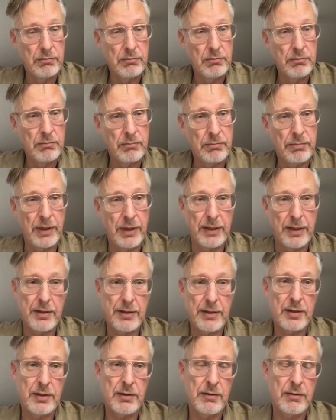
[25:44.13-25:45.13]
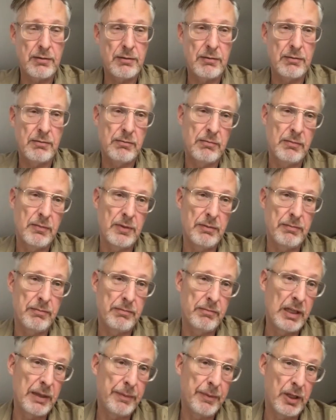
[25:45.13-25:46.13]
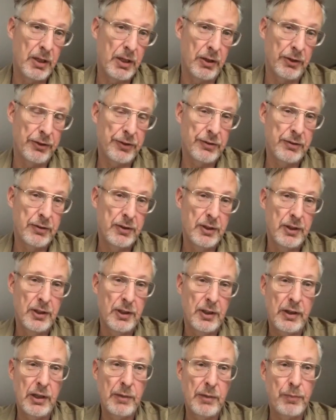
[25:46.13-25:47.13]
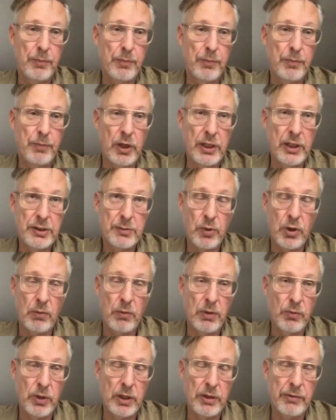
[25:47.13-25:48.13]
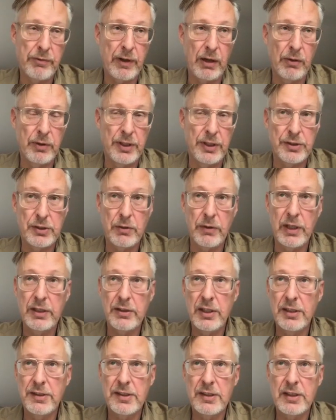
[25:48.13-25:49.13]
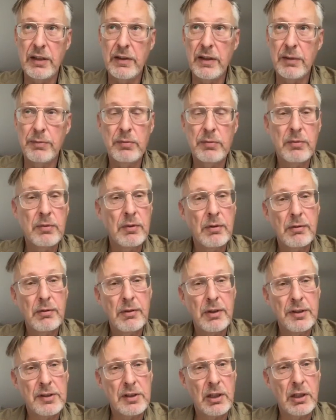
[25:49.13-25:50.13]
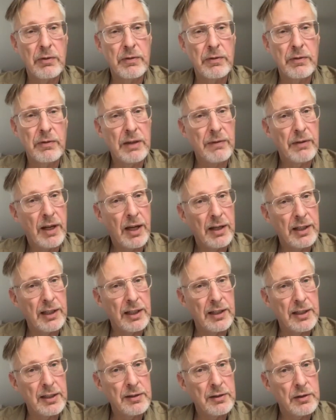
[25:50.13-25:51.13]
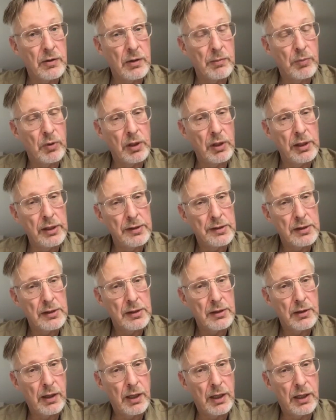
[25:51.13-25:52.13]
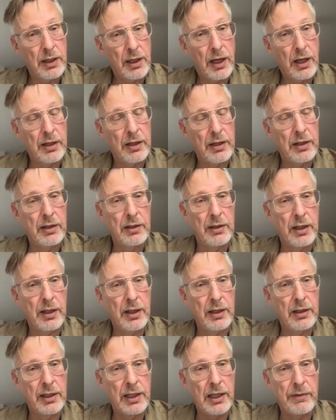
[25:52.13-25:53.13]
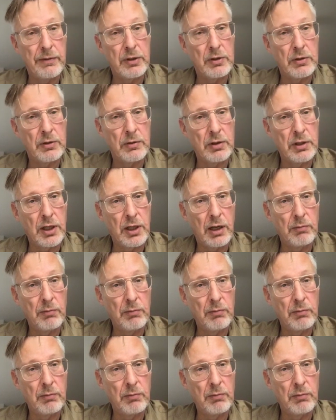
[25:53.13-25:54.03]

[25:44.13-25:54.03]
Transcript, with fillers: but maybe not. The police probably would have found it. So they instead they instead of give, handing it in to the police, they handed they gave it to a young boy.